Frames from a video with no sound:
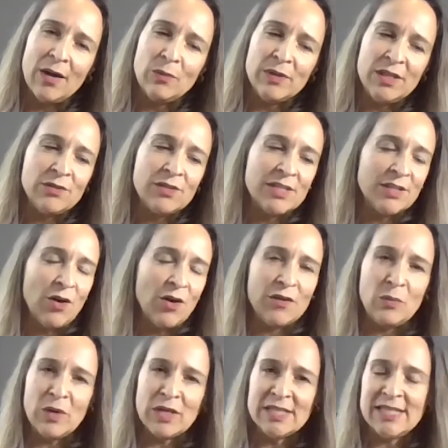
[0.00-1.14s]
we used to call
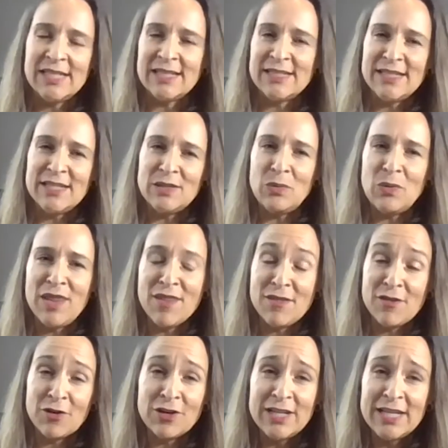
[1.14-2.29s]
the 160 the
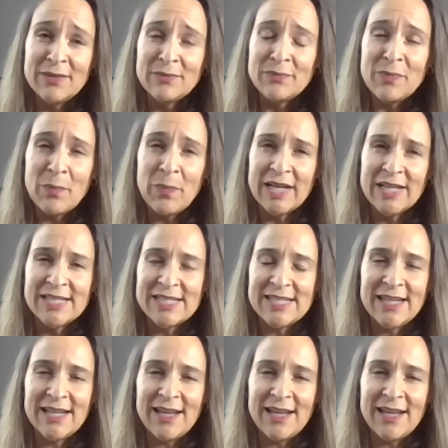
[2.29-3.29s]
130, but